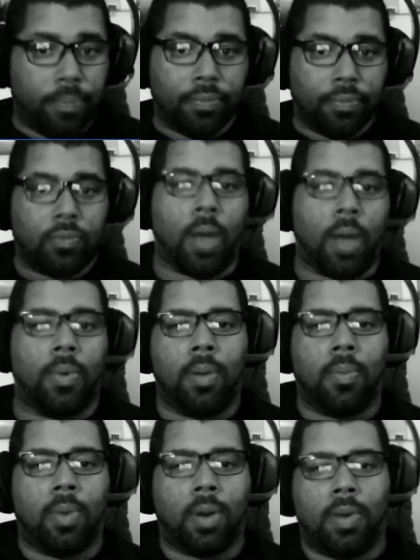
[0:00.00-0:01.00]
Right.
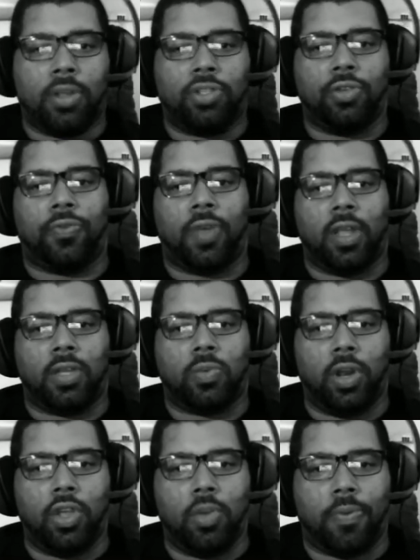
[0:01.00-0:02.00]
What about you, Fiends?
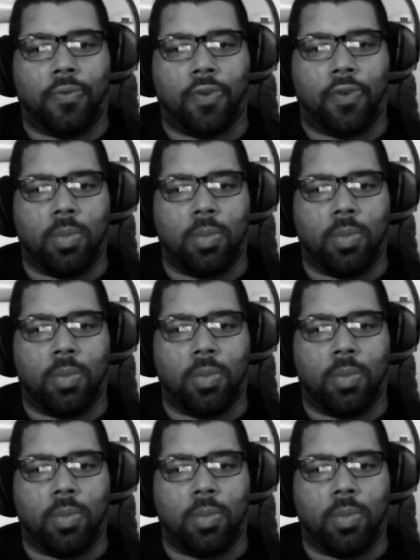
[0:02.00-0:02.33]
What do you prefer?